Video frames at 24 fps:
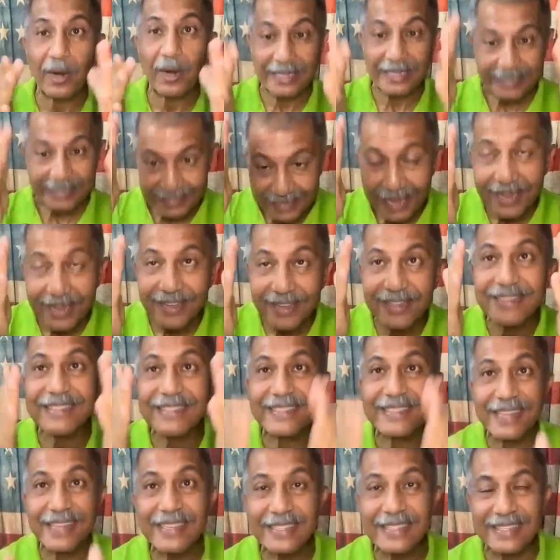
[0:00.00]
want to stay
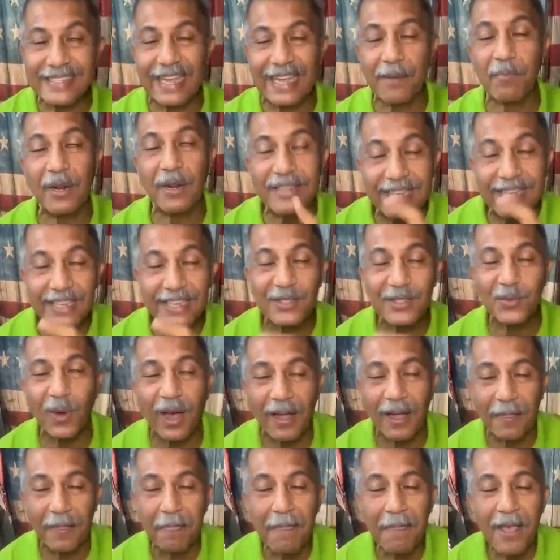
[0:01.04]
consistent. But guess
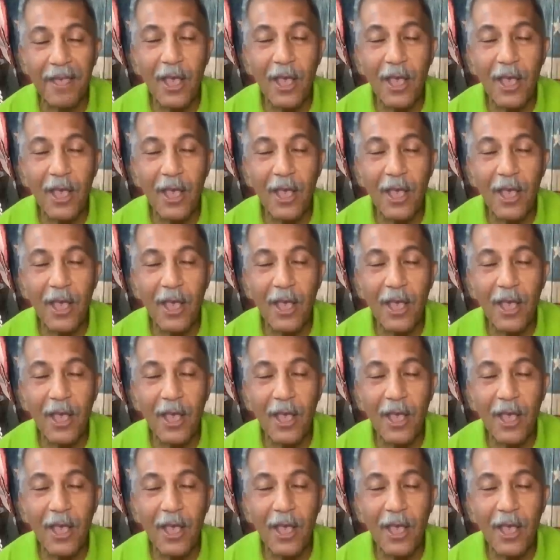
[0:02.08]
what?